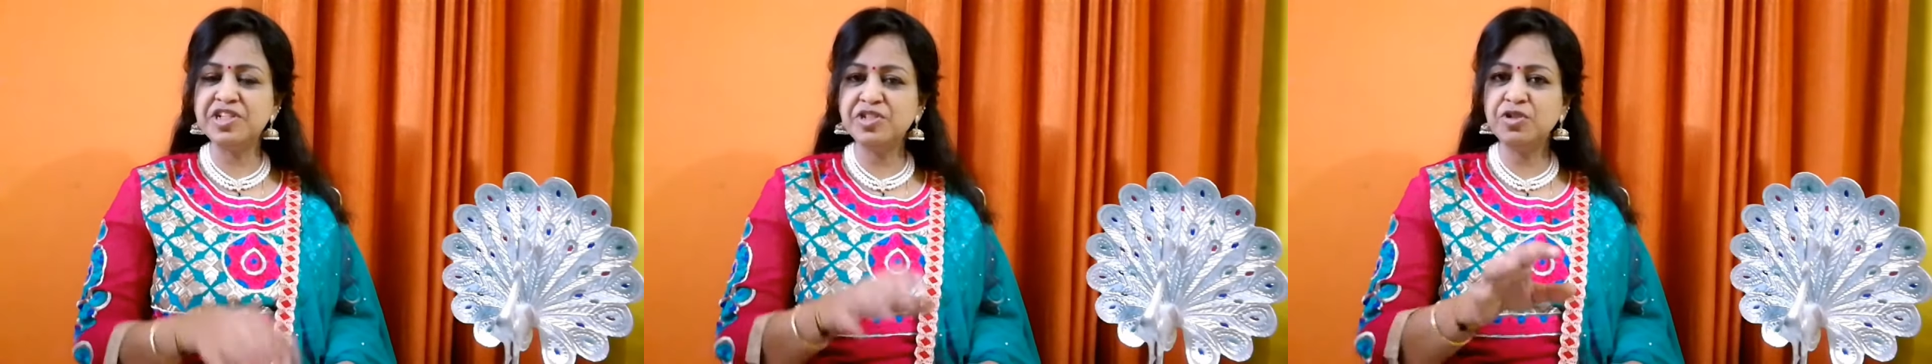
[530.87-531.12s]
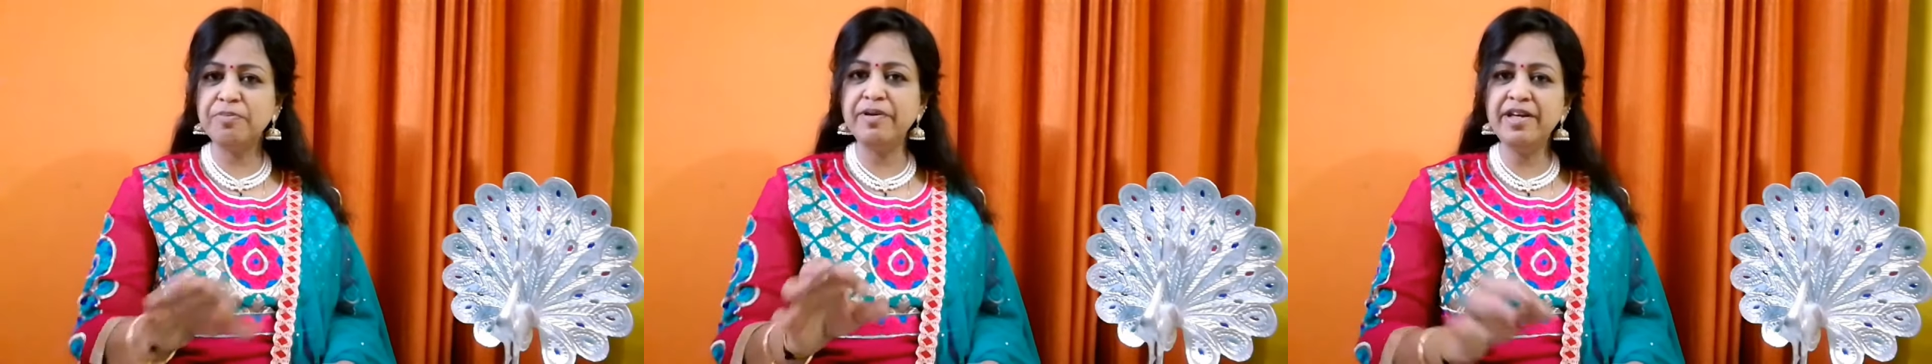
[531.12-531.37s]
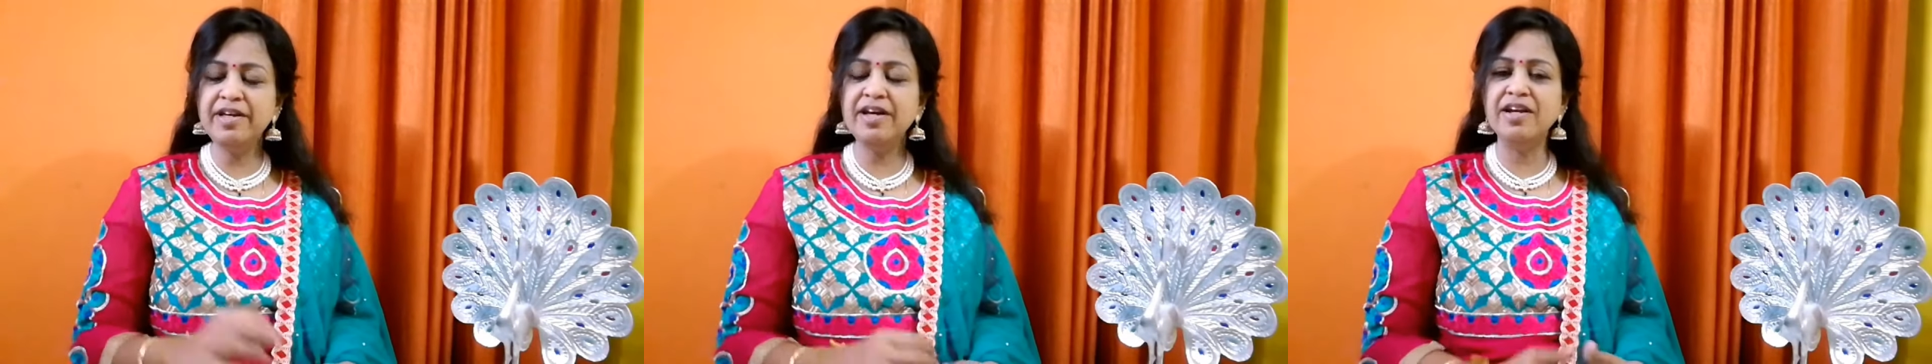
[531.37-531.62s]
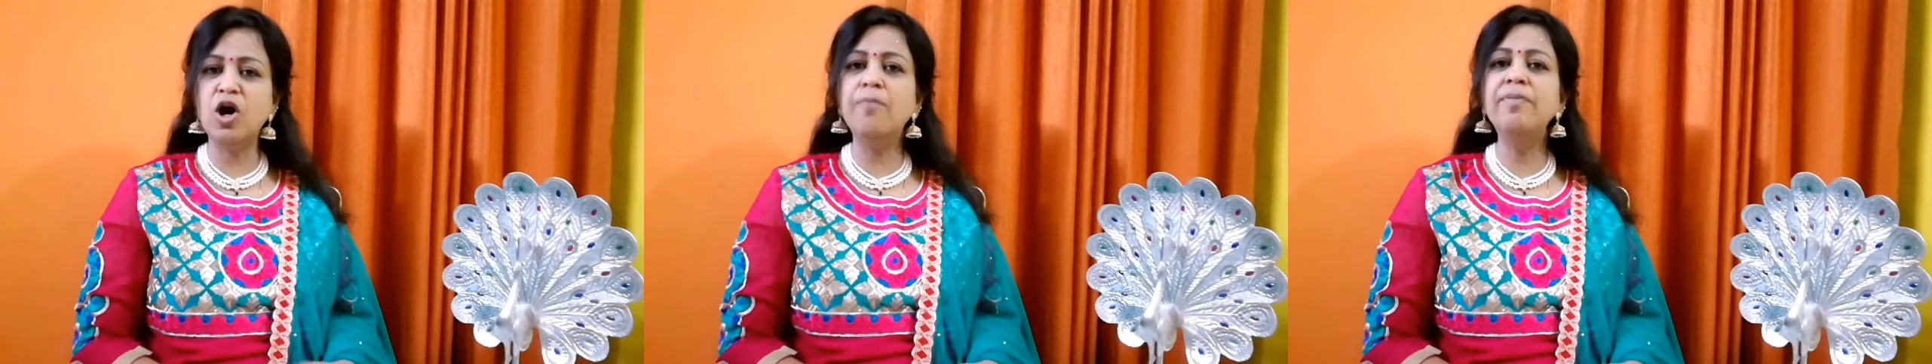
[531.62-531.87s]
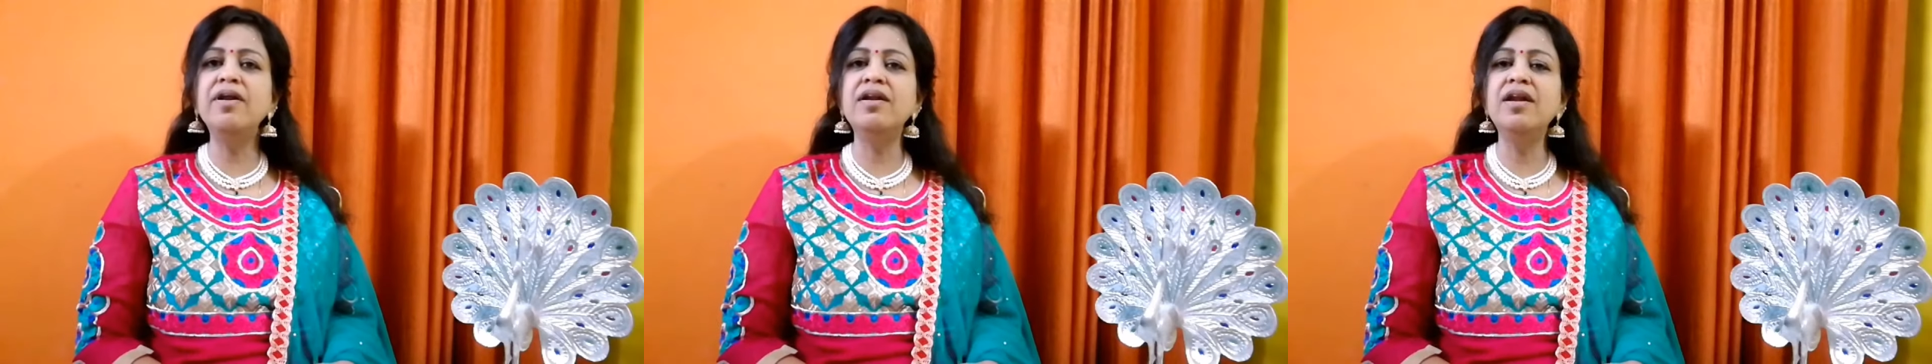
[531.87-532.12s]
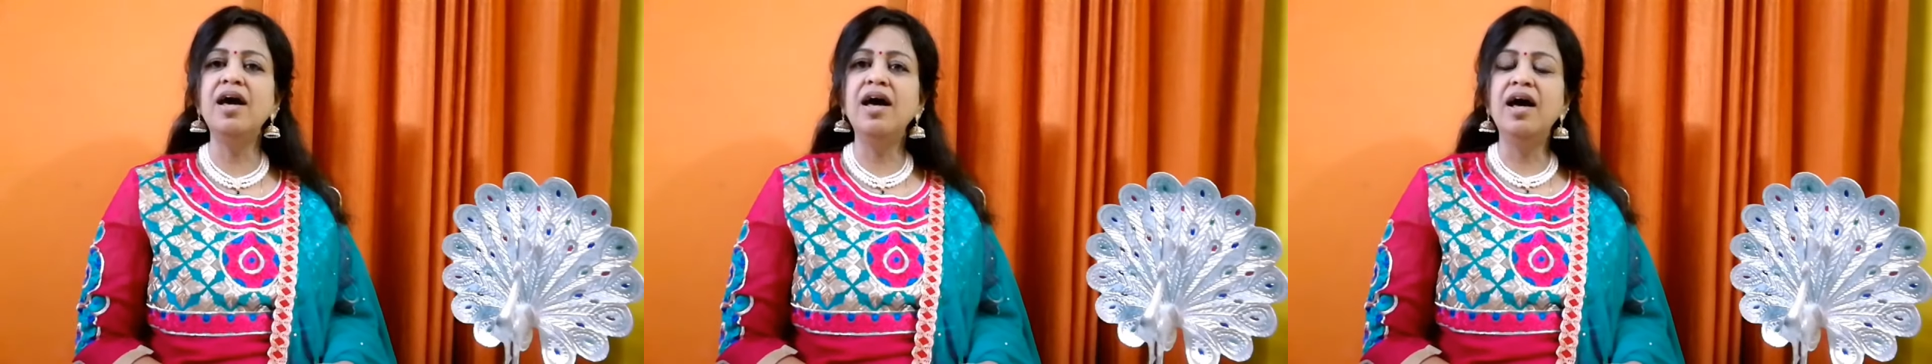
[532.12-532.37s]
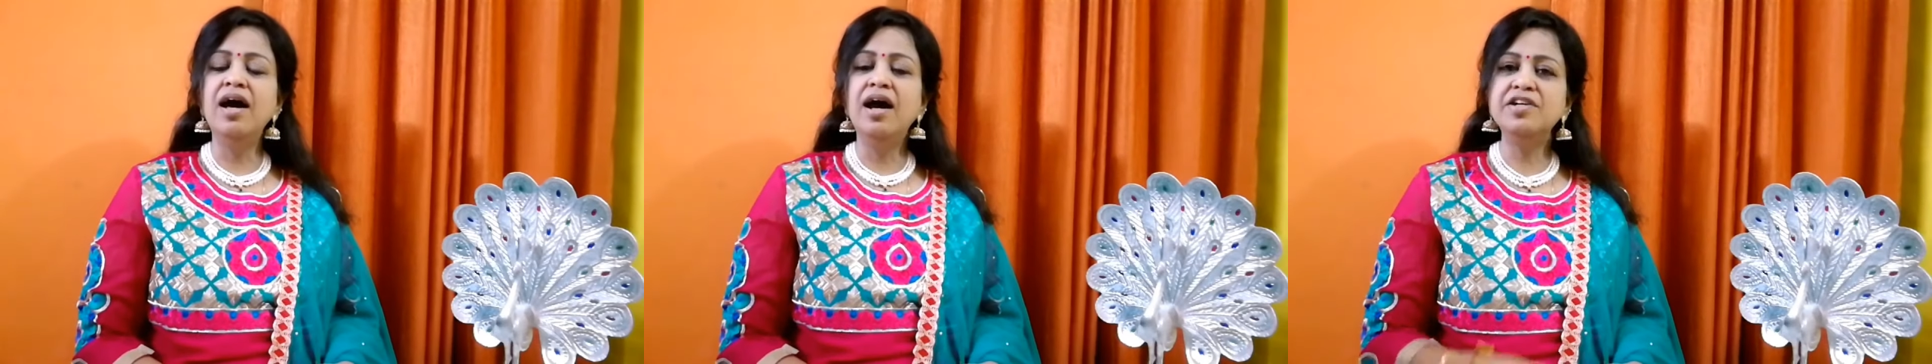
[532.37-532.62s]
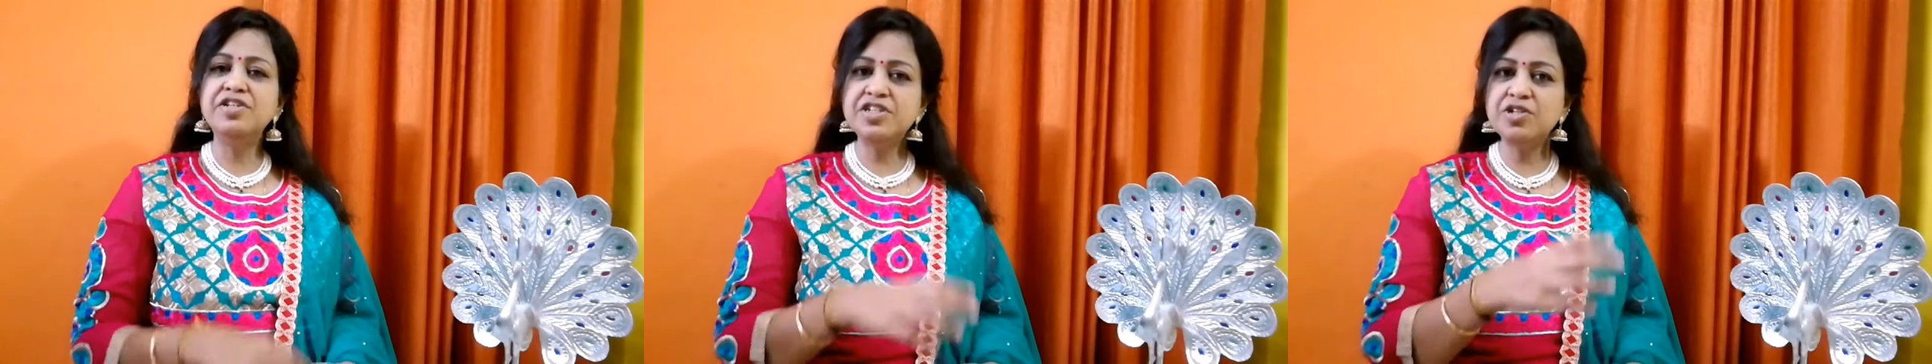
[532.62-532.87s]
She should be normal
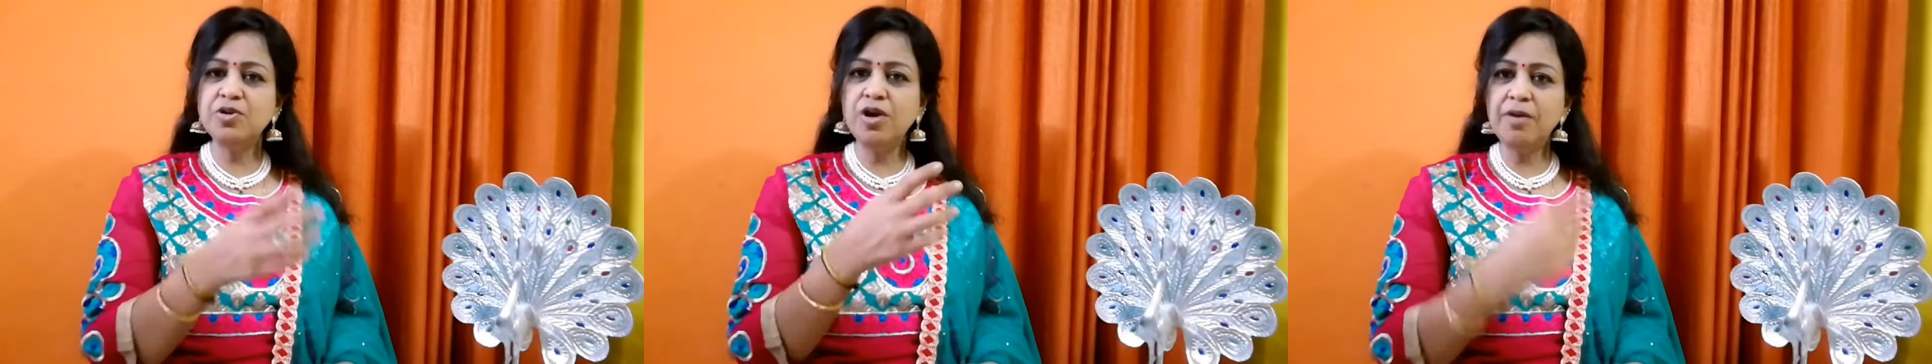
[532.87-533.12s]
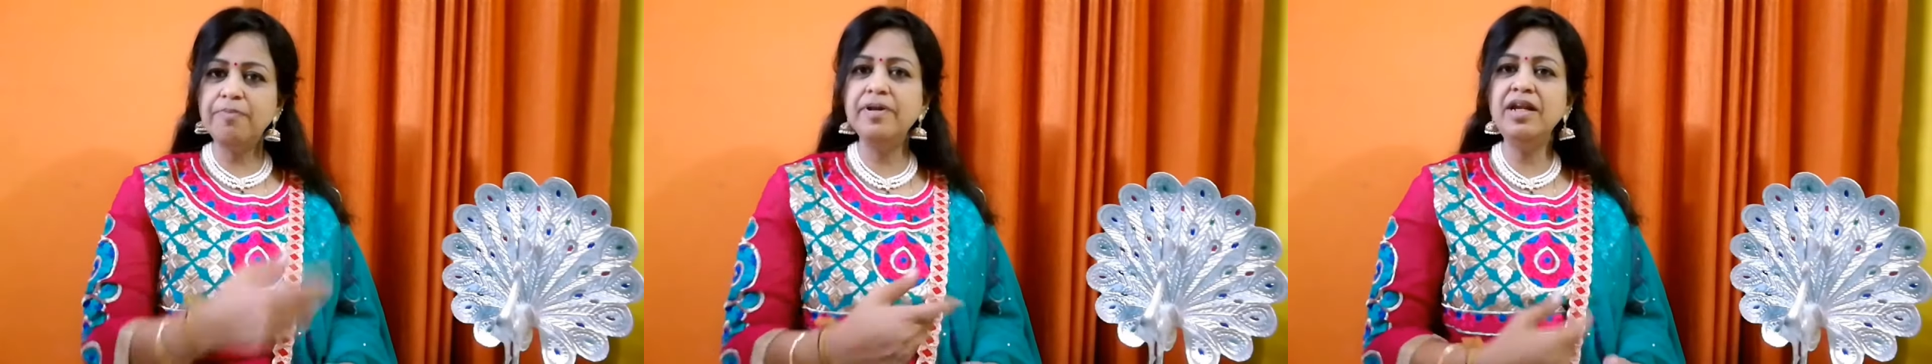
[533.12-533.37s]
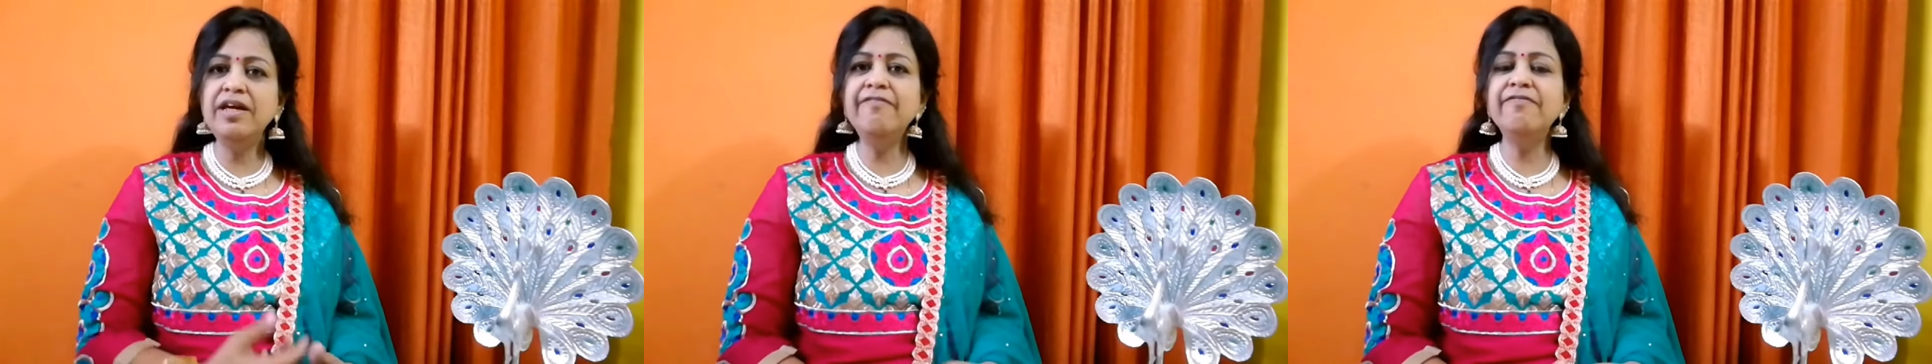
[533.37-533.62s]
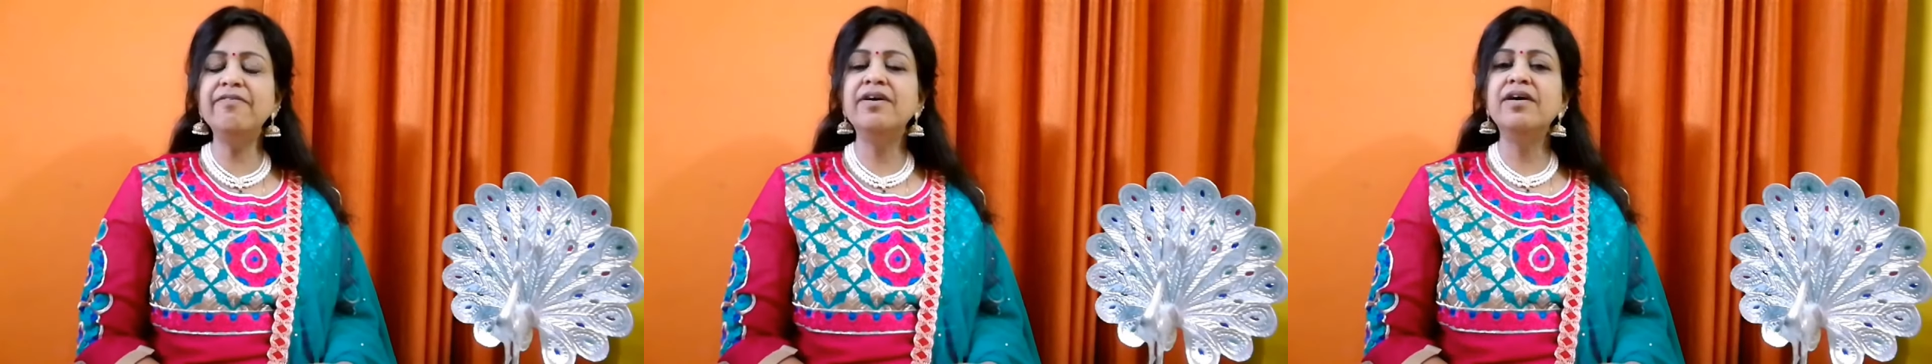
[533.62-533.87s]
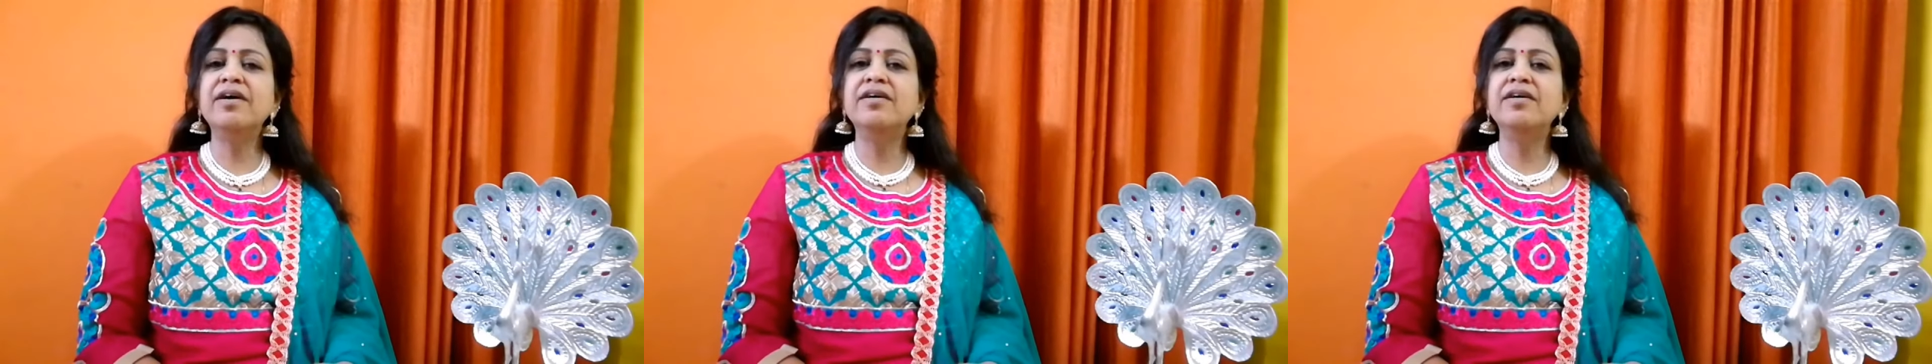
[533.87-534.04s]
and she should not believe